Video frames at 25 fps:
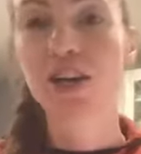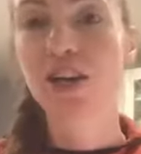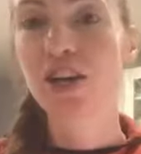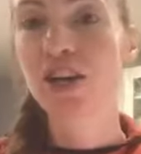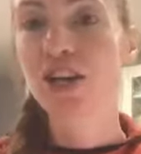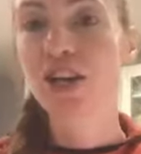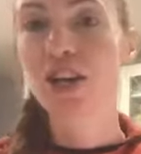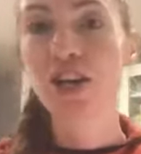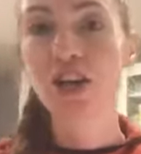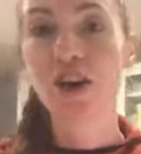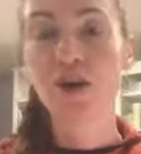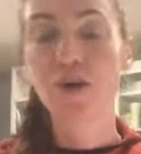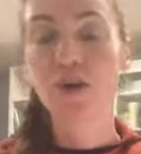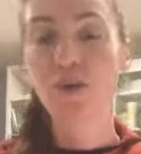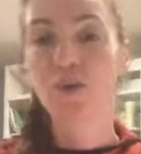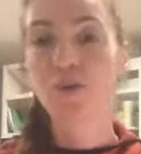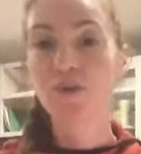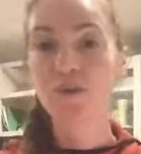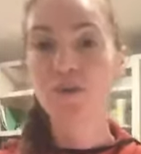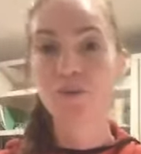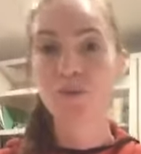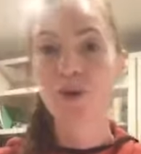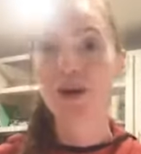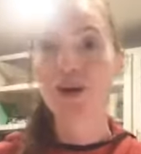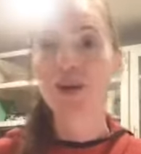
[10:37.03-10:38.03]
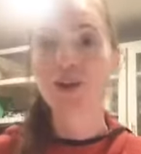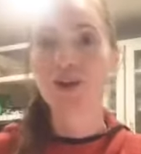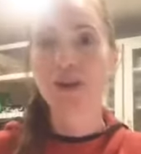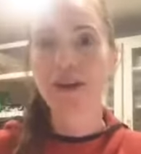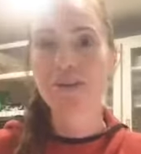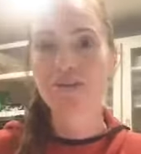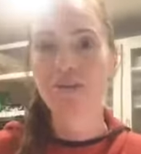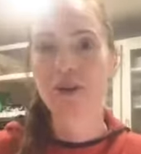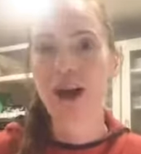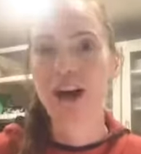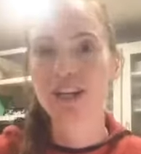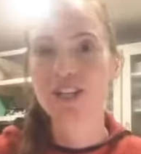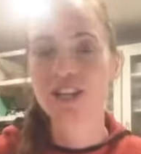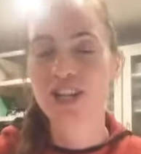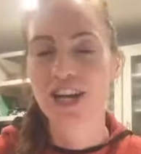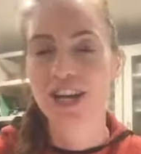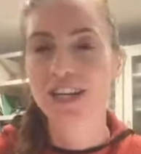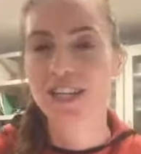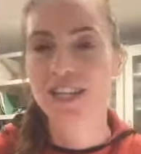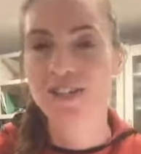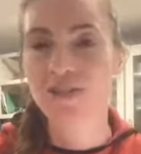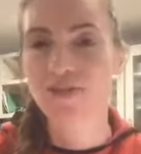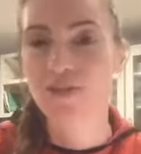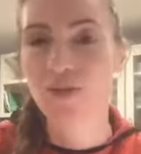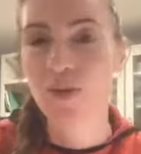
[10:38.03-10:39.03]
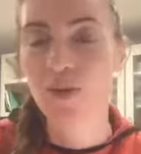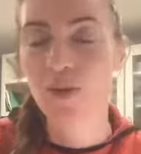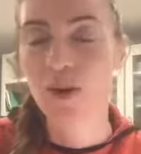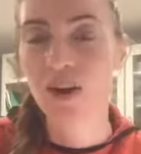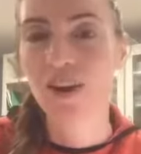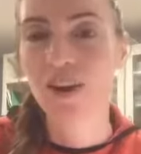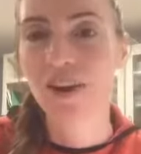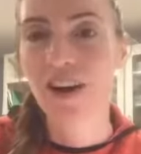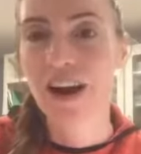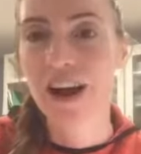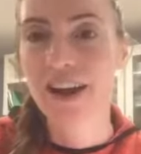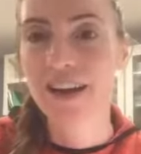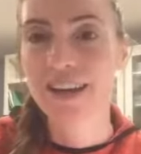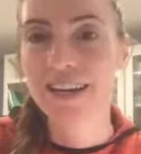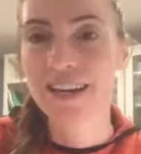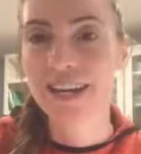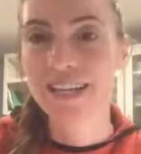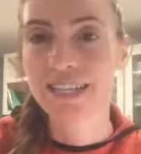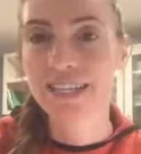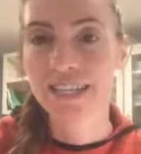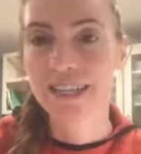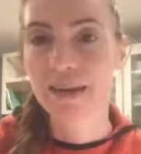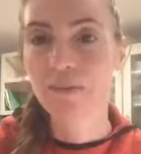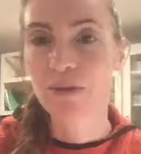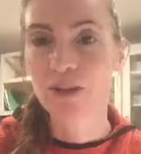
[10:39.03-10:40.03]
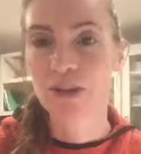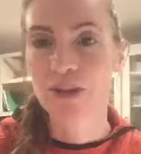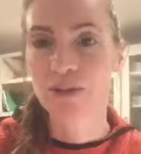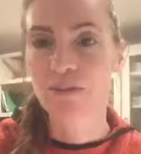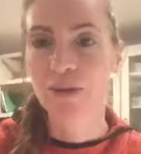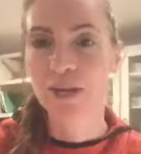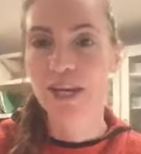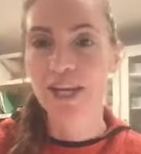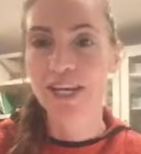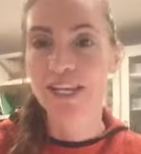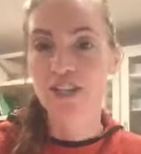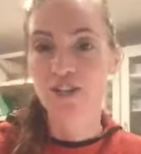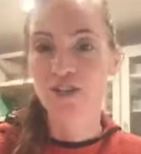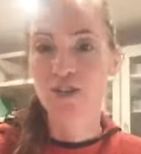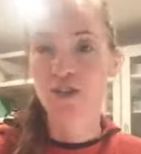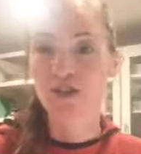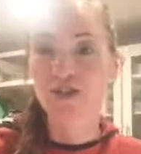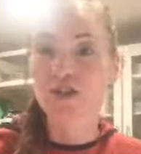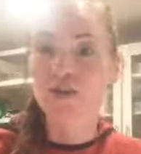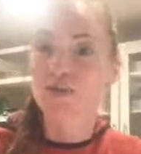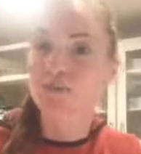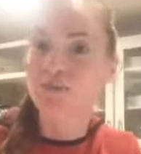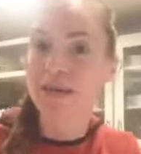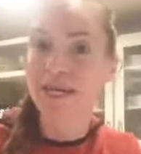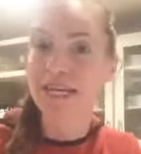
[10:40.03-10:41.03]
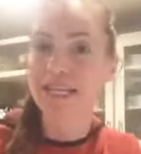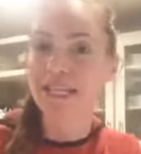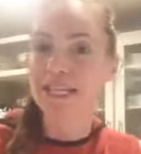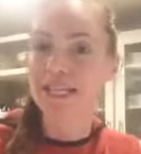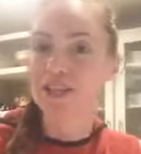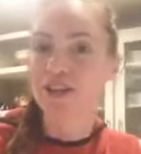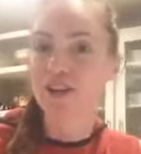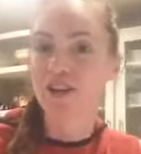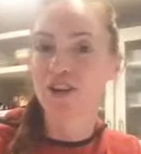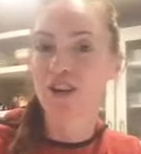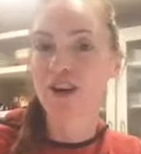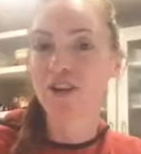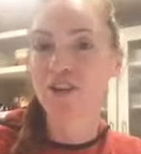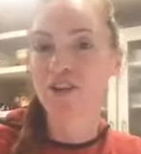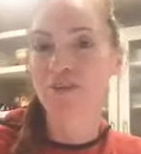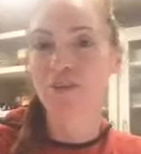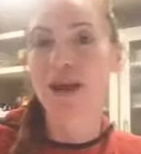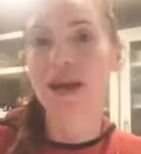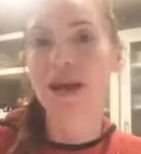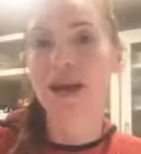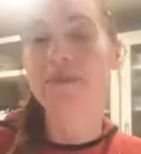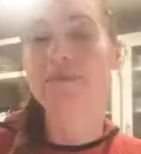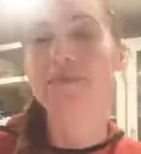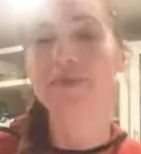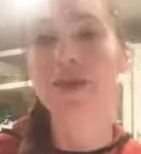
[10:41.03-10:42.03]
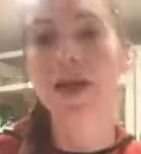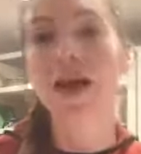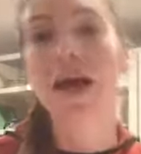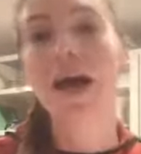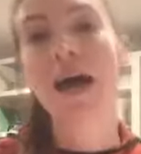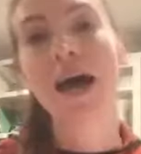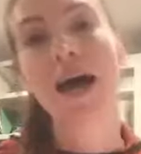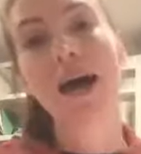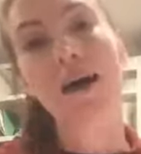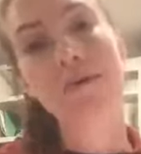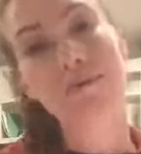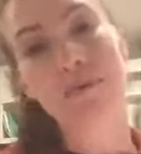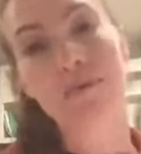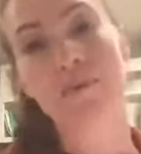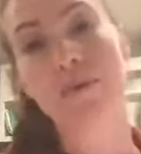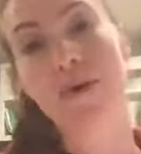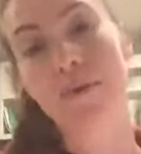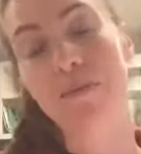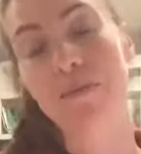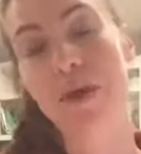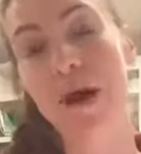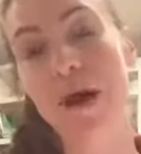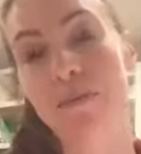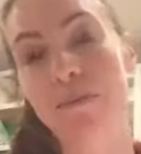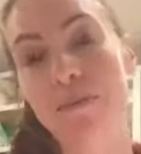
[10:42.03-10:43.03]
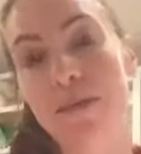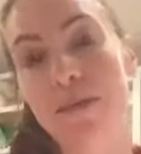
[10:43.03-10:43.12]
you know, what a great project for next summer to plan to grow some beets in your garden, right? And up